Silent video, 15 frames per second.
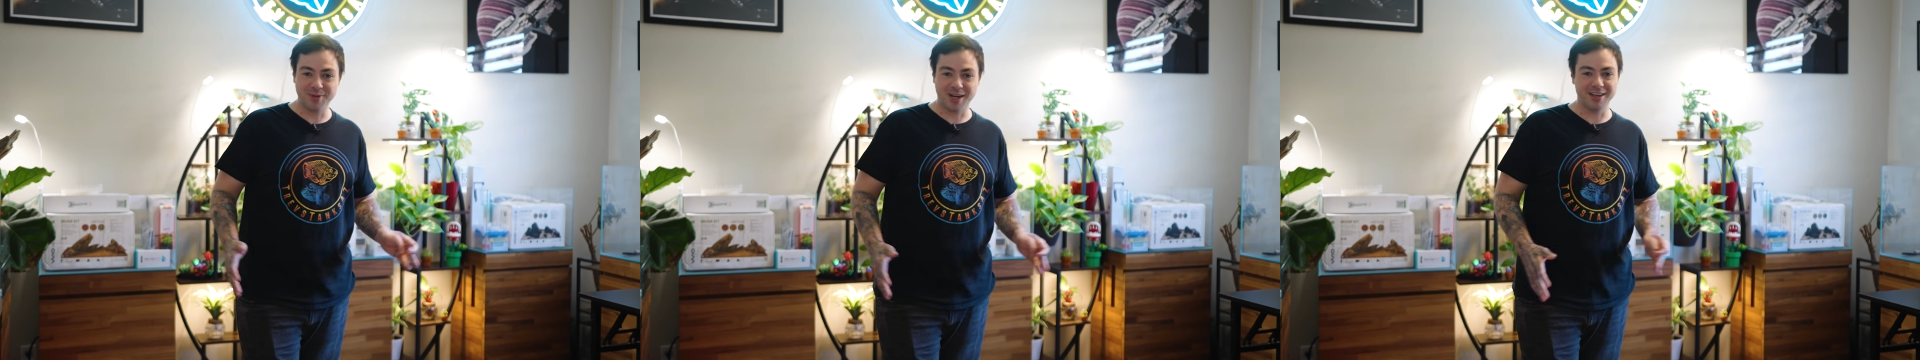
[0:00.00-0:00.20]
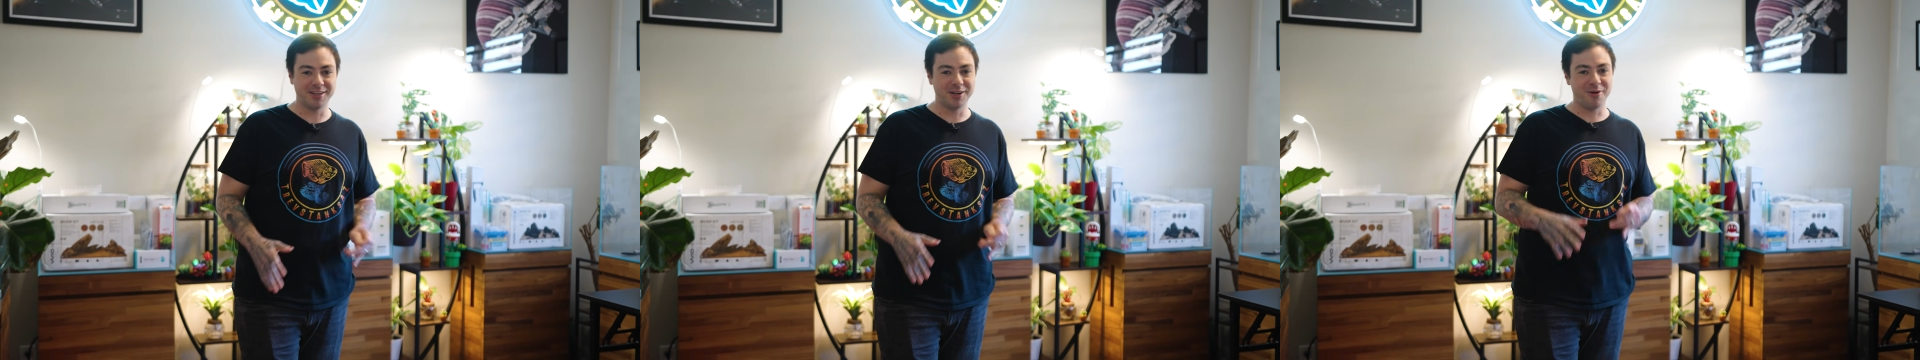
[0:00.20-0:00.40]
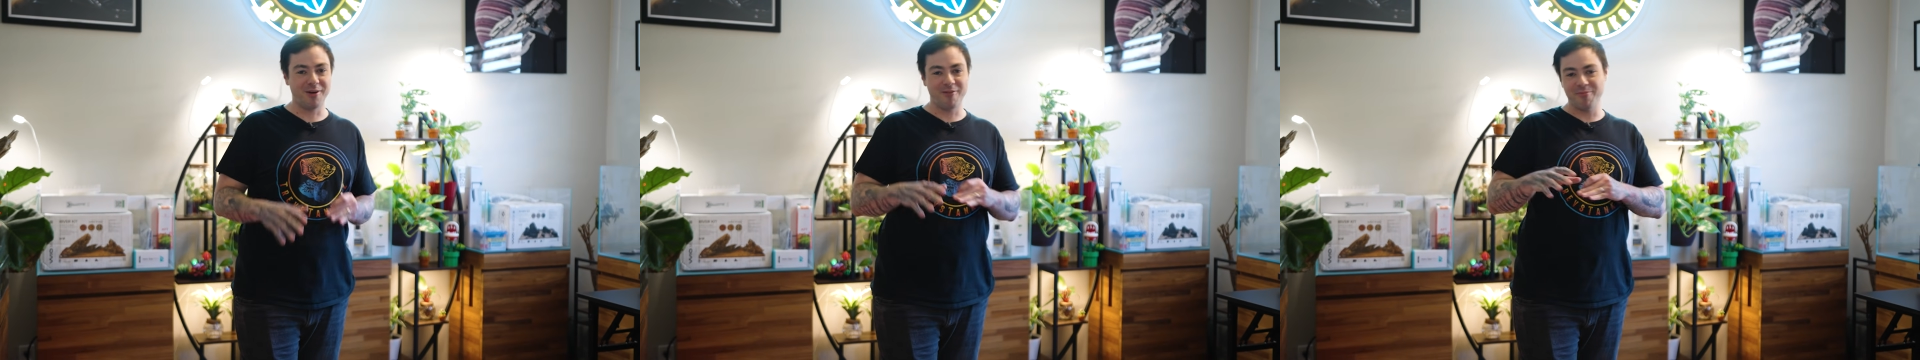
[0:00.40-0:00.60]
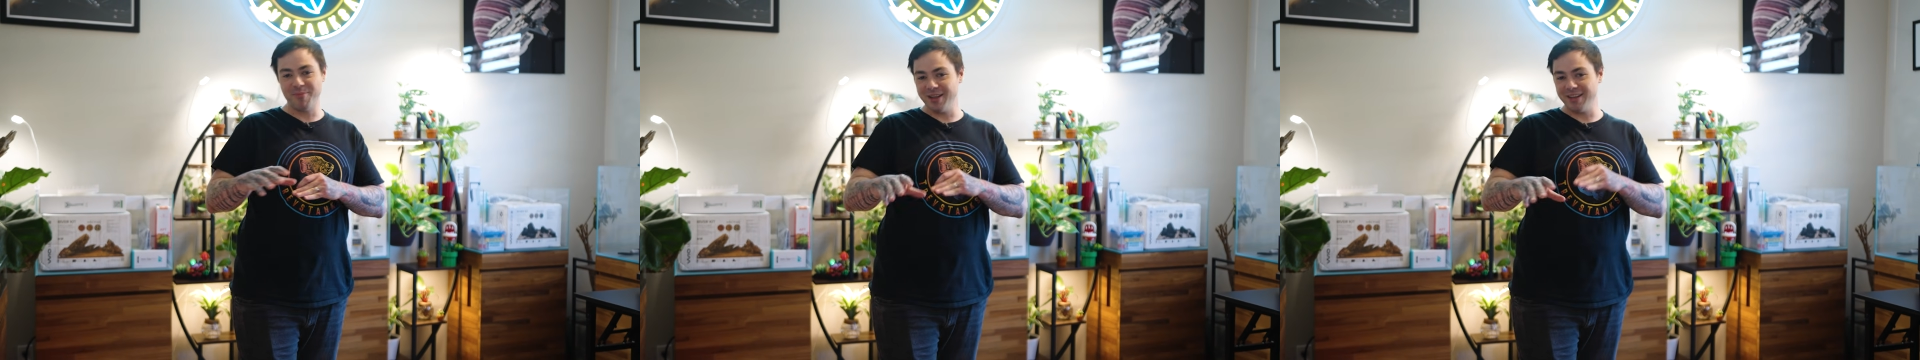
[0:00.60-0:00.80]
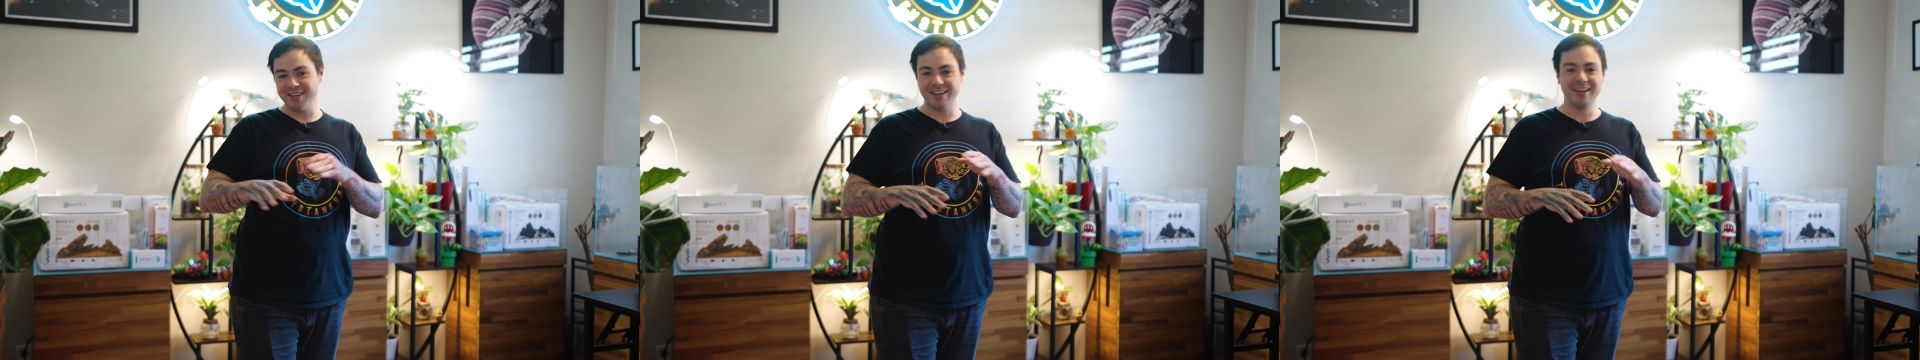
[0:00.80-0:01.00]
I know I've
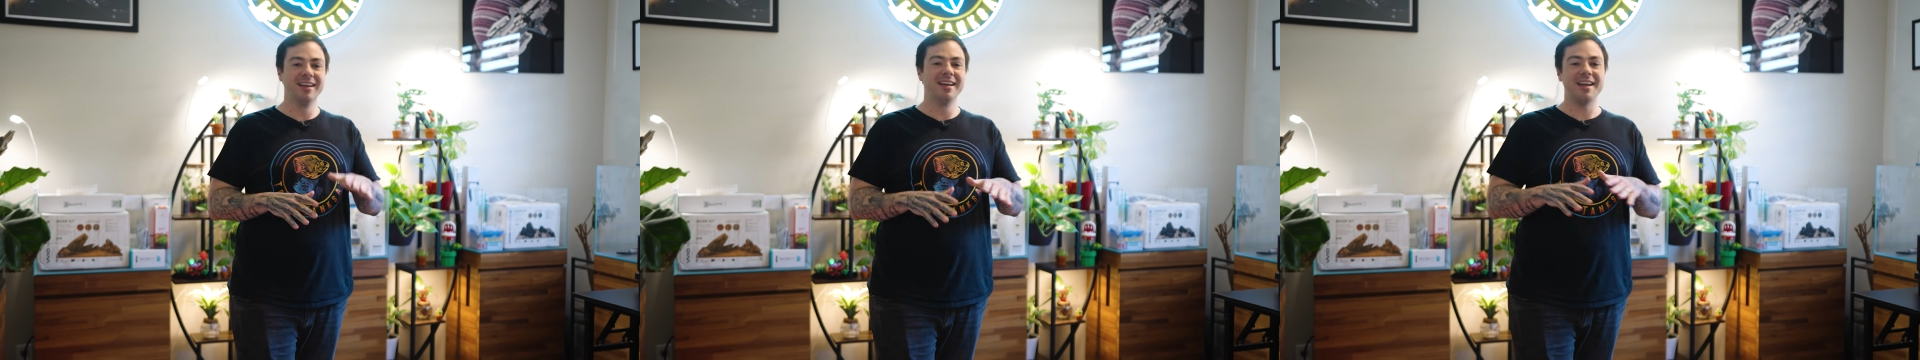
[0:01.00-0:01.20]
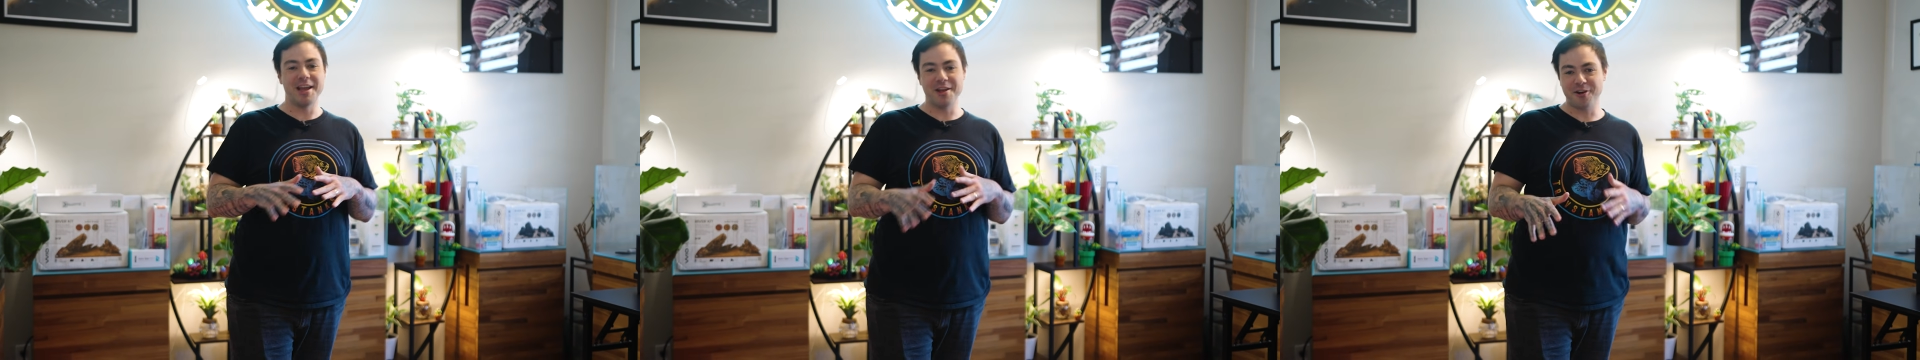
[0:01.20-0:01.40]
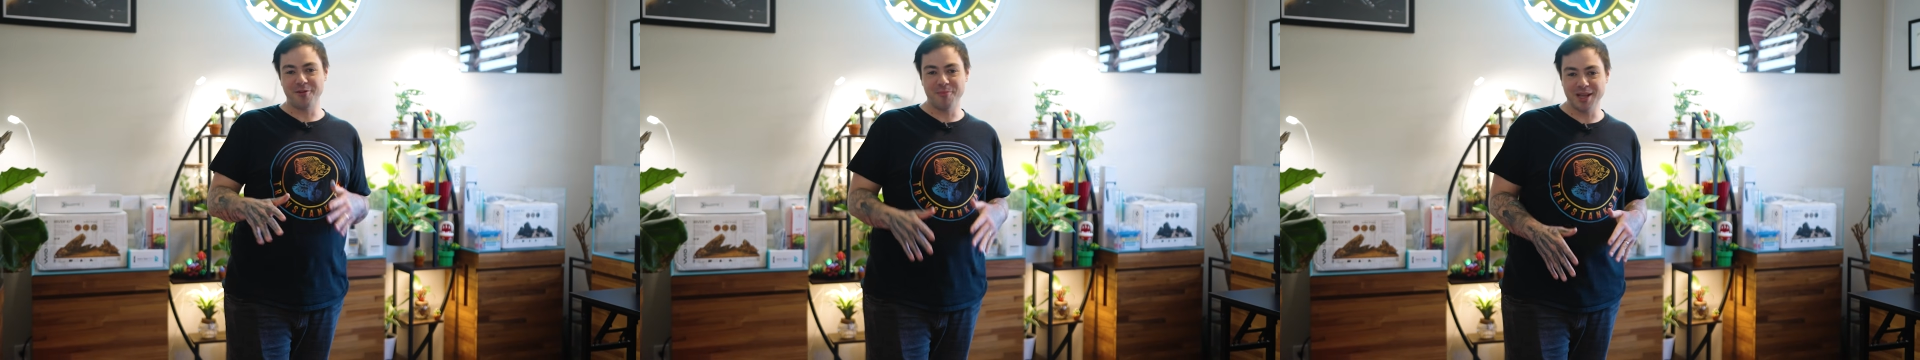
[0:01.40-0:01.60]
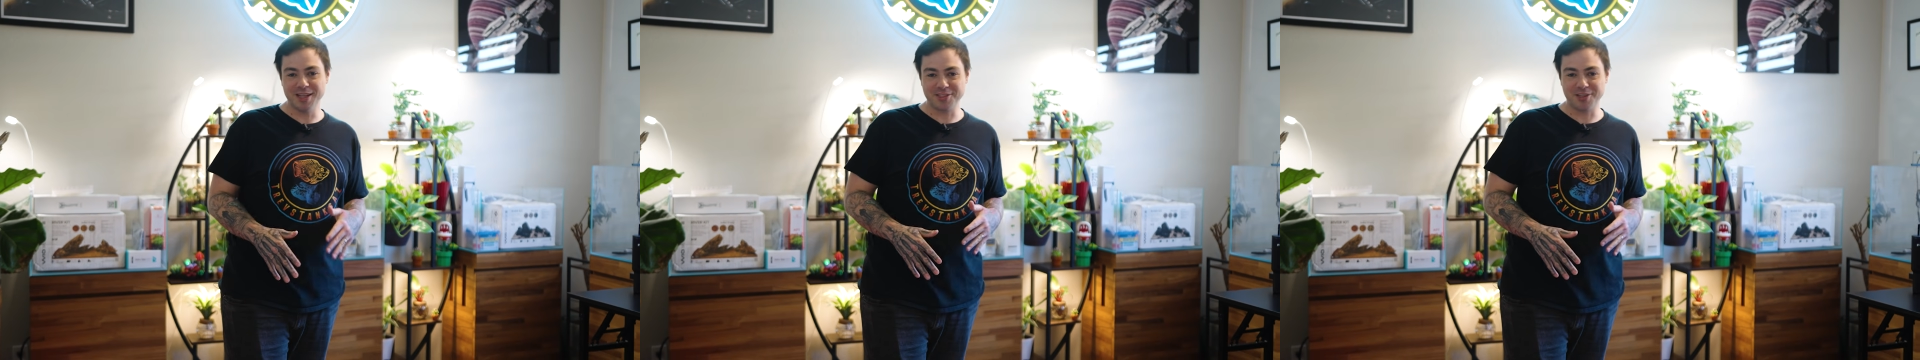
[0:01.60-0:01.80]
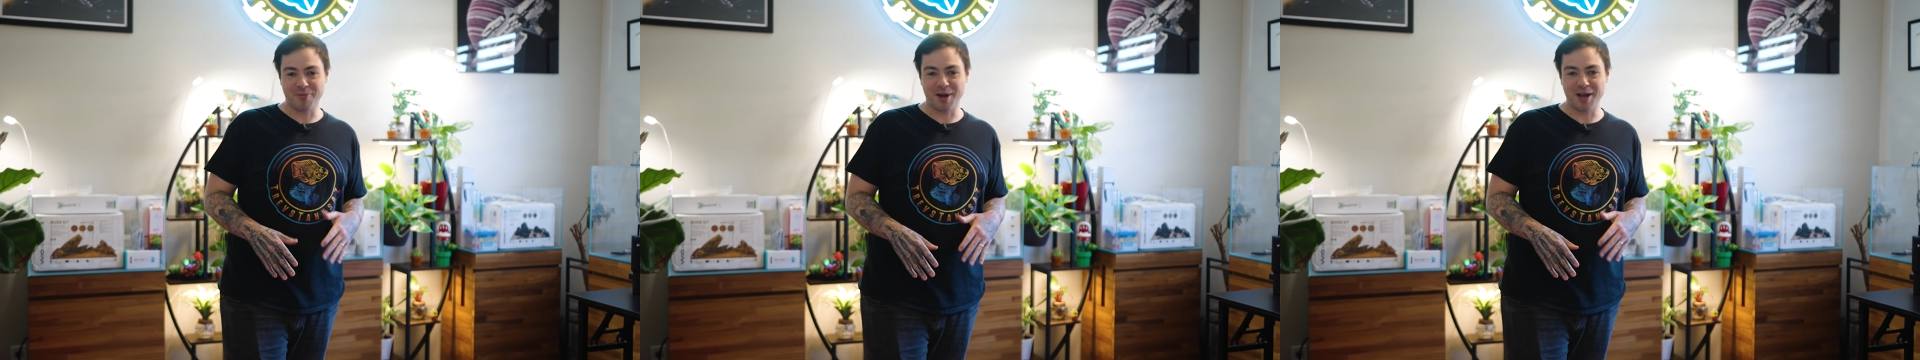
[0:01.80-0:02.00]
been hit or
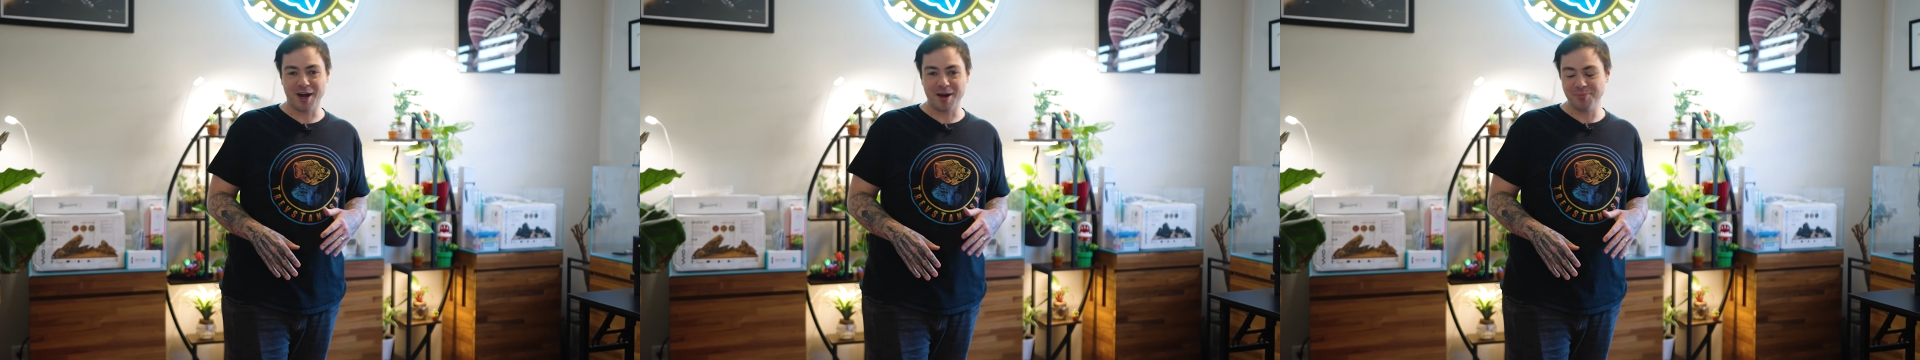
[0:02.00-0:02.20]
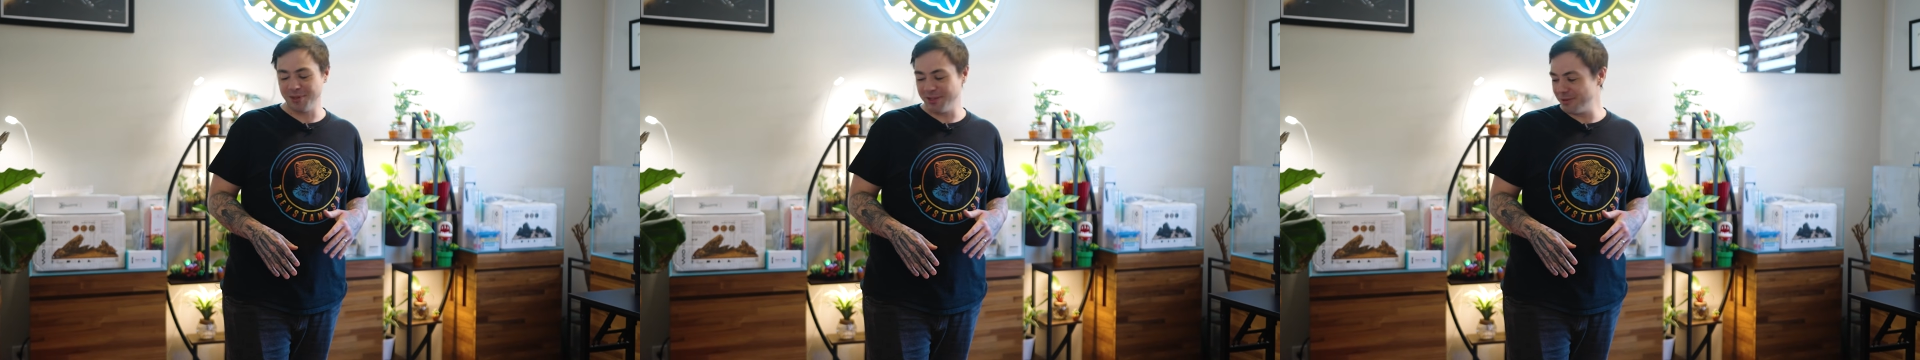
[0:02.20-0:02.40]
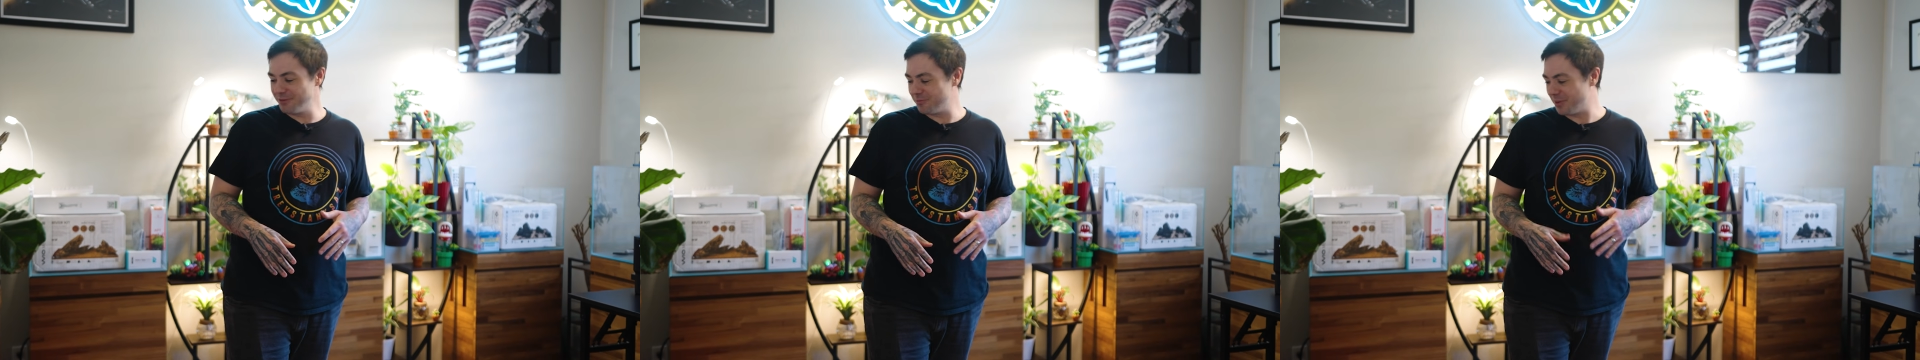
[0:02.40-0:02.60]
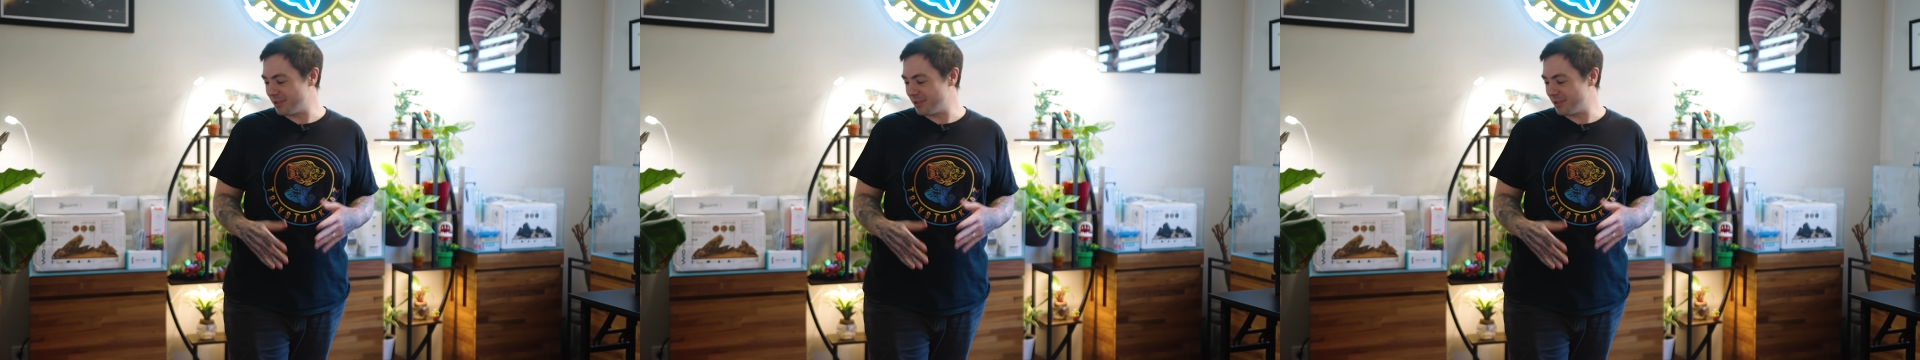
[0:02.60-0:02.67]
miss on my uploads,